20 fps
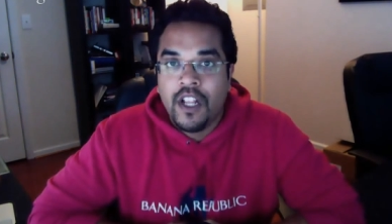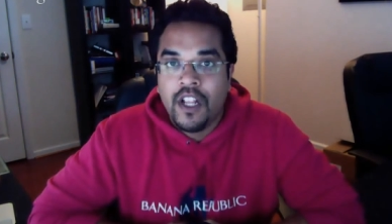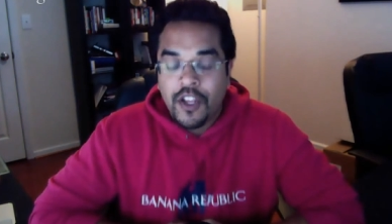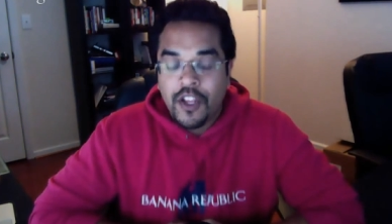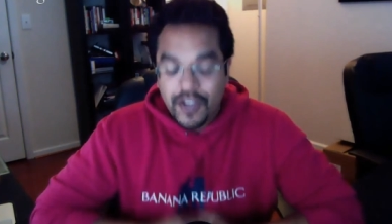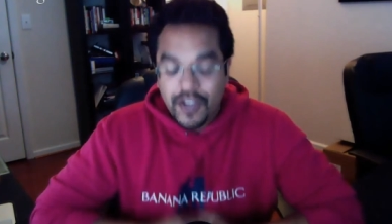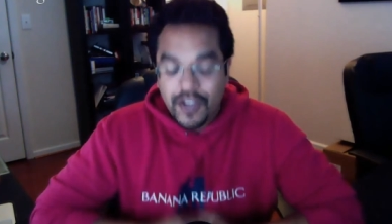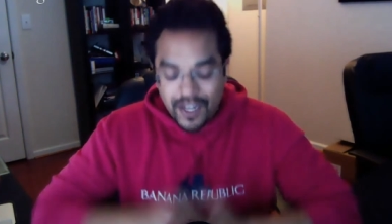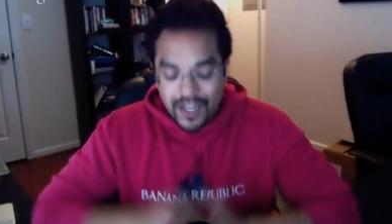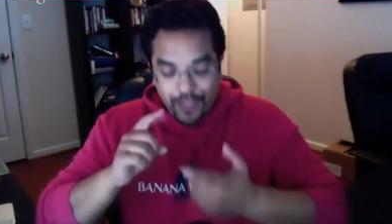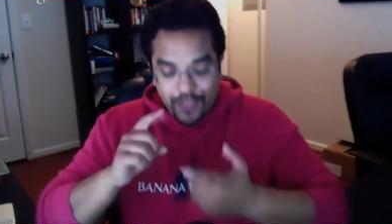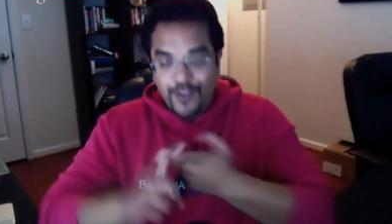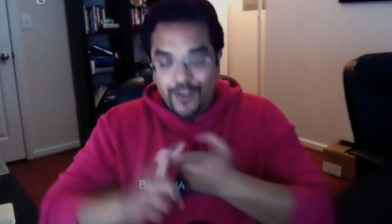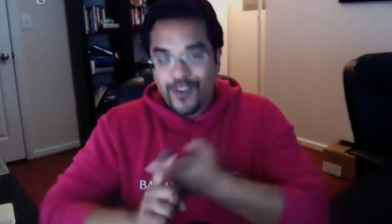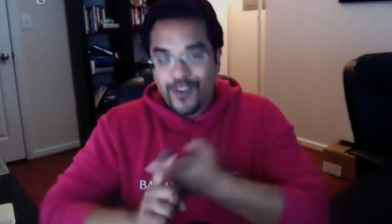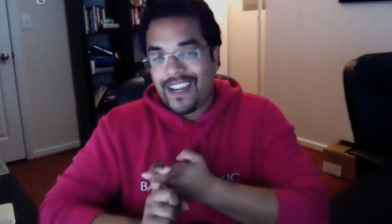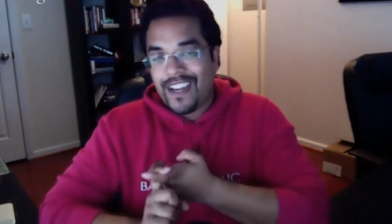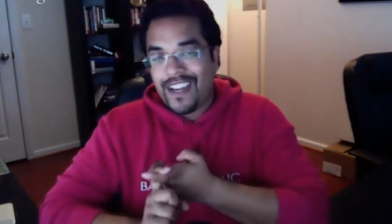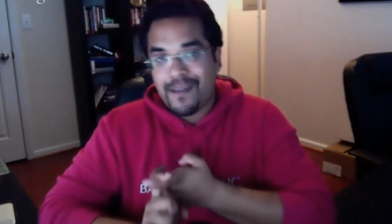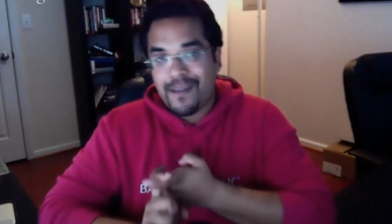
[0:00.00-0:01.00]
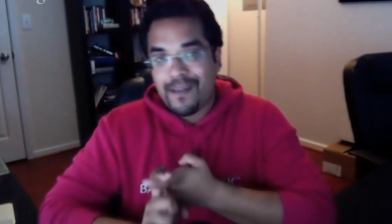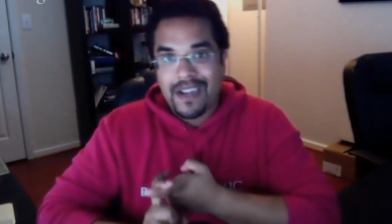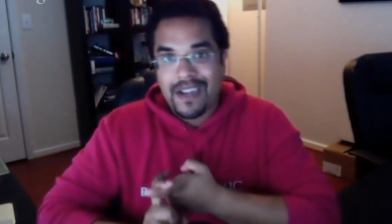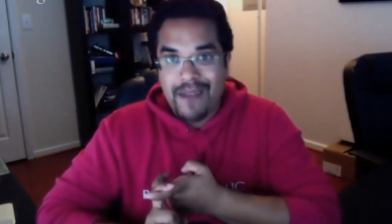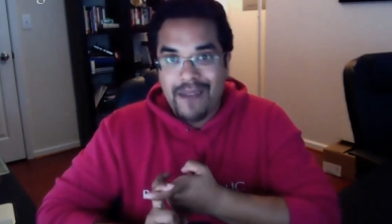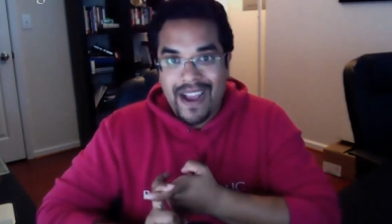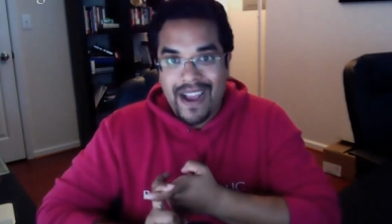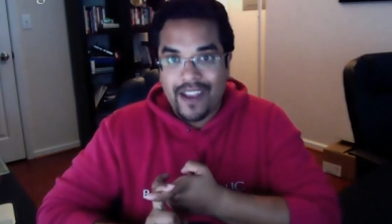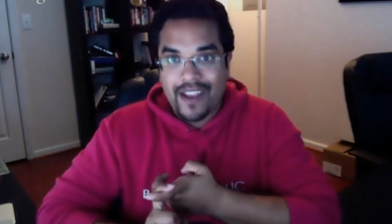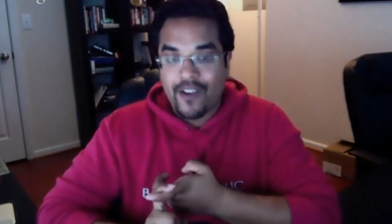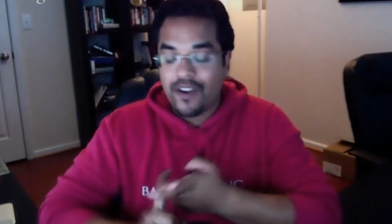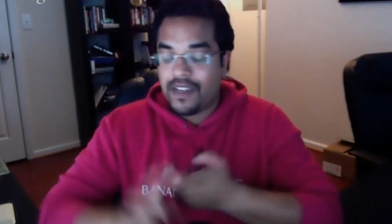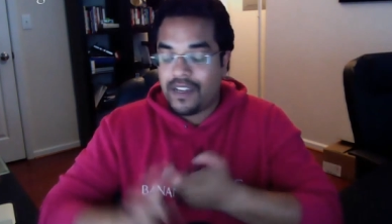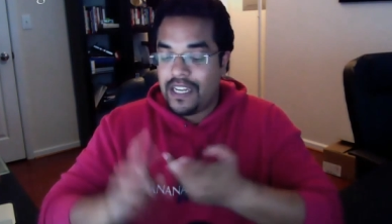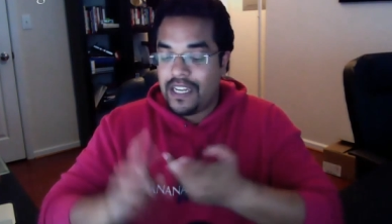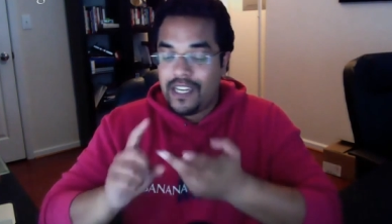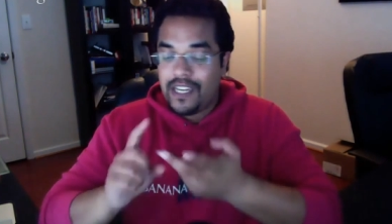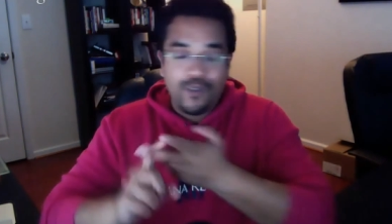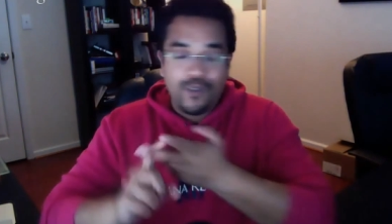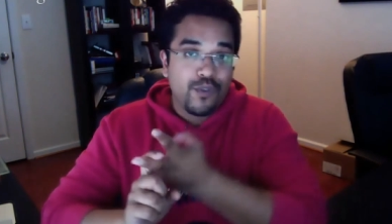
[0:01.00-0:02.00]
You get a 30-day money-back
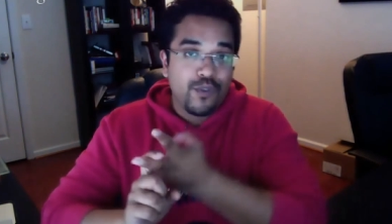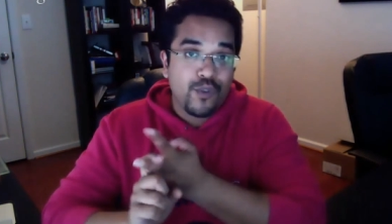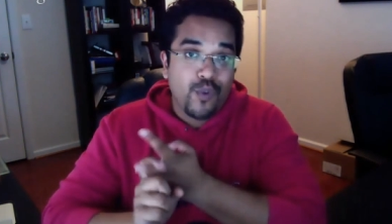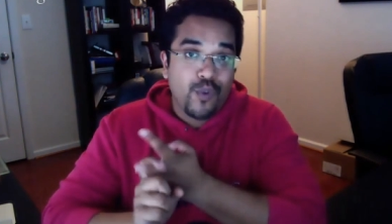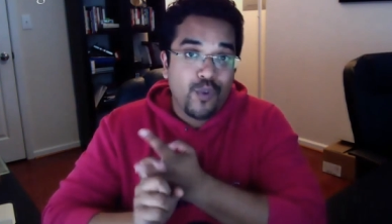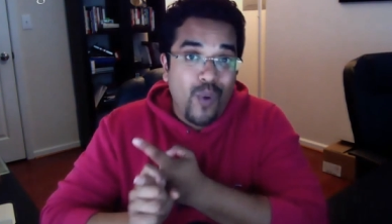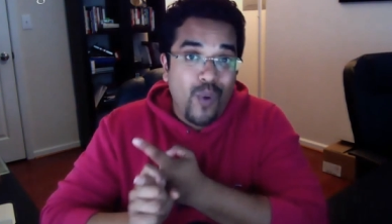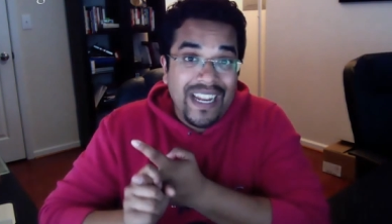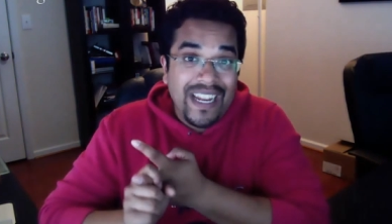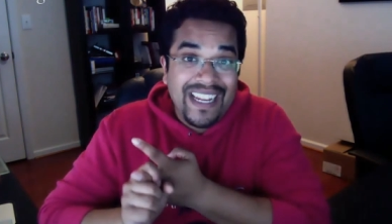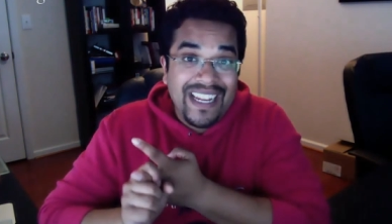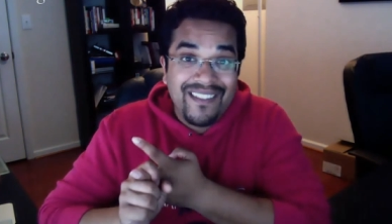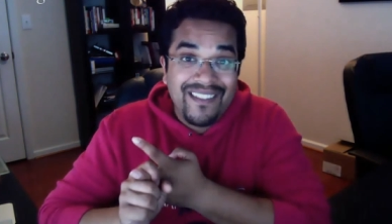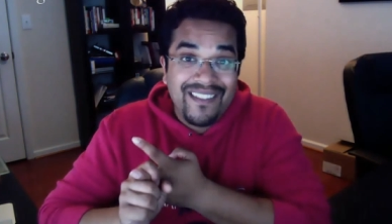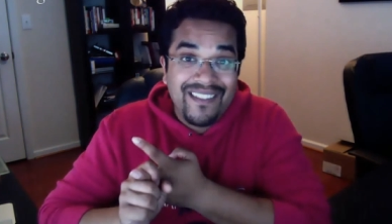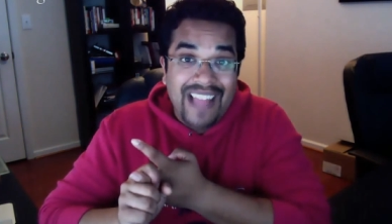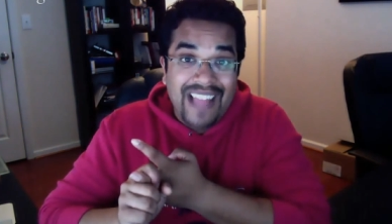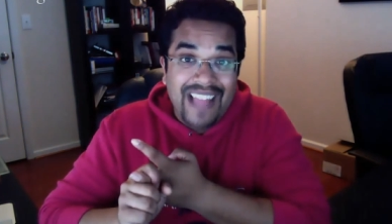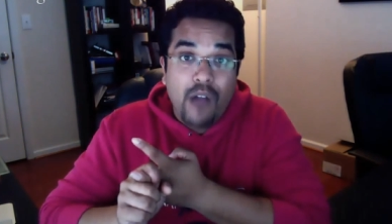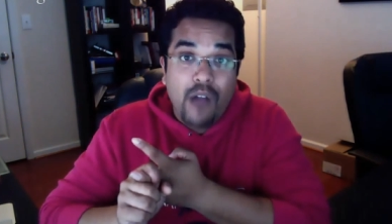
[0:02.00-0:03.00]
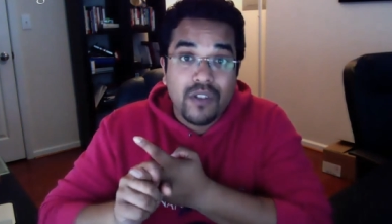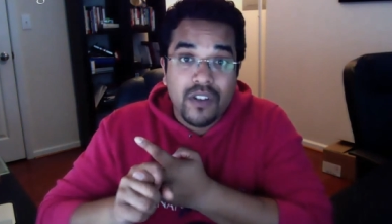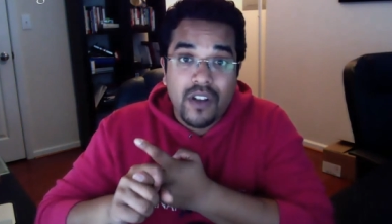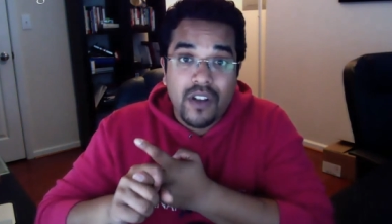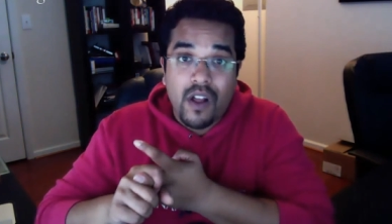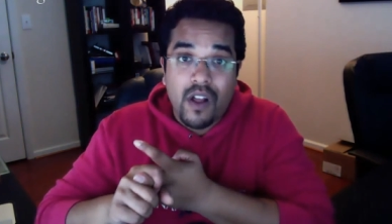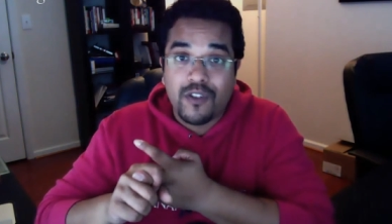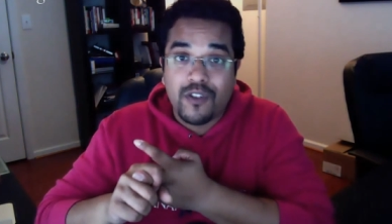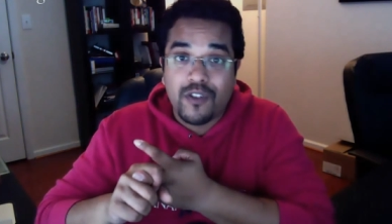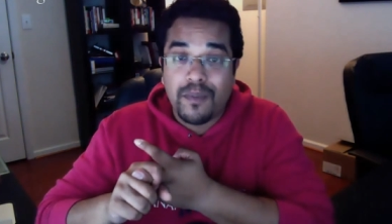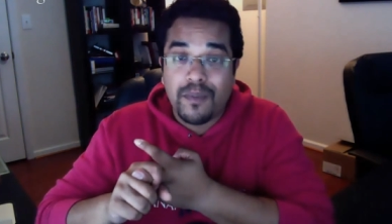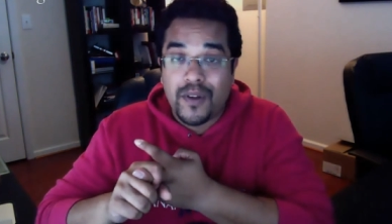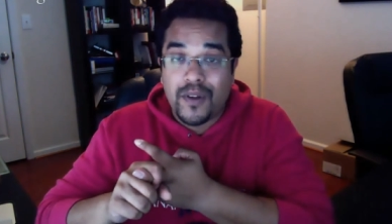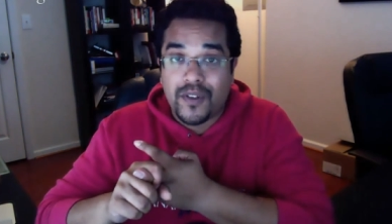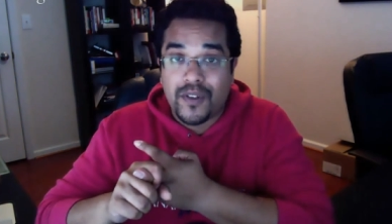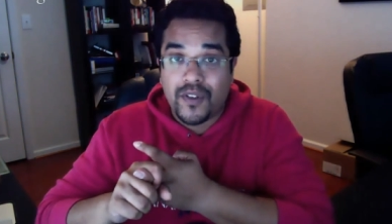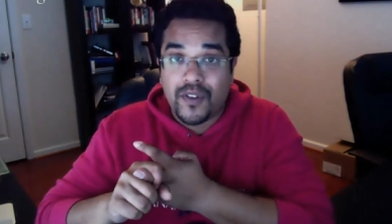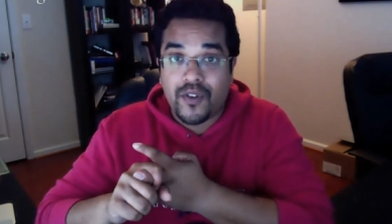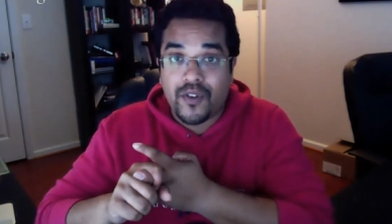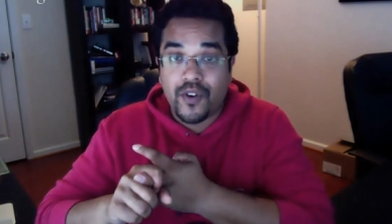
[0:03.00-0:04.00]
guarantee. $20,000 of
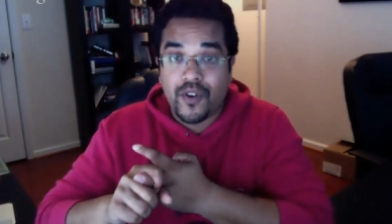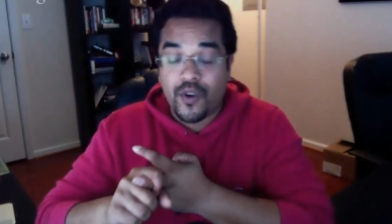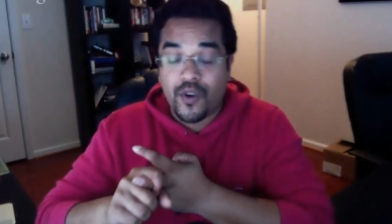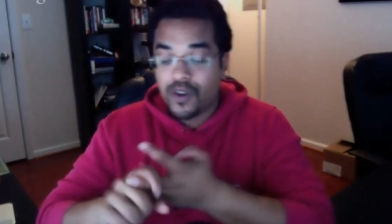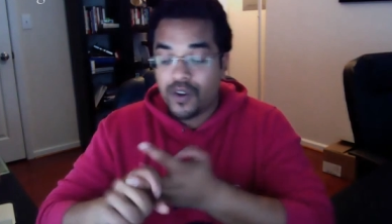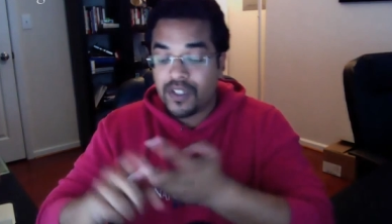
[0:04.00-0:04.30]
bonuses are yours.